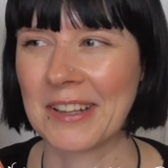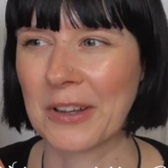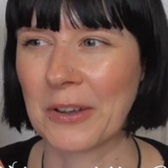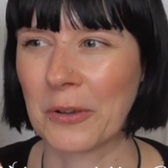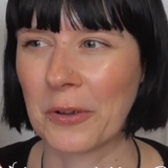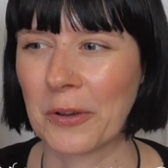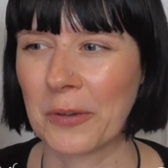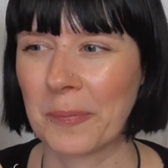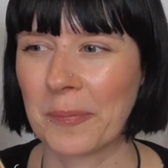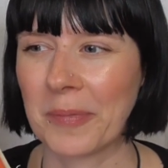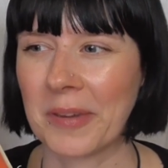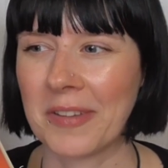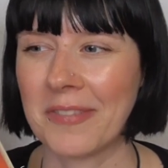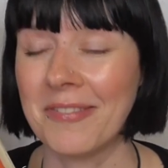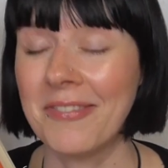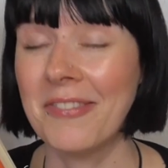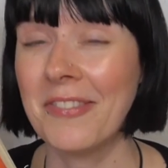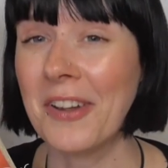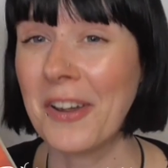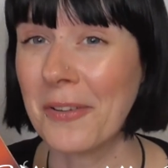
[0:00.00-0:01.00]
it could be
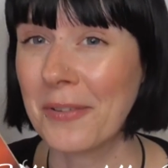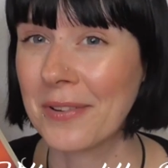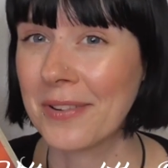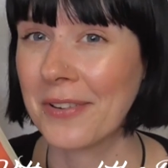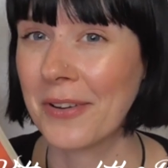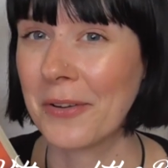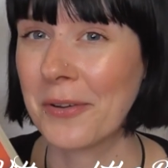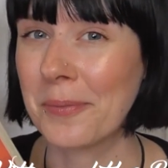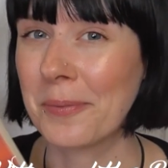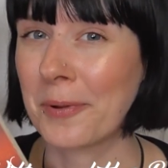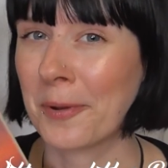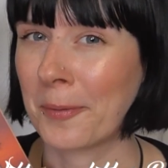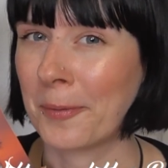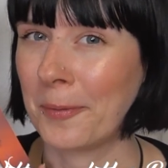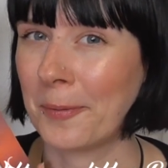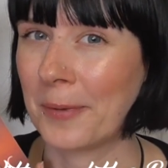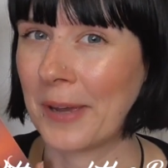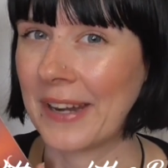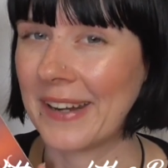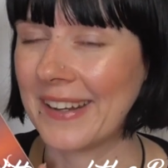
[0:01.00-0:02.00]
very, very
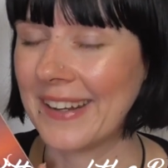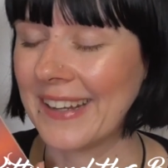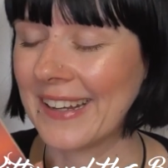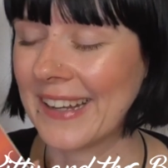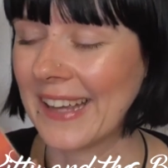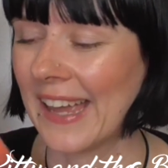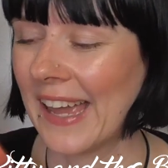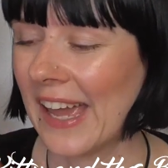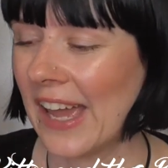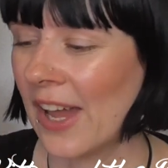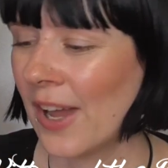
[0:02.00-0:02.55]
problematic,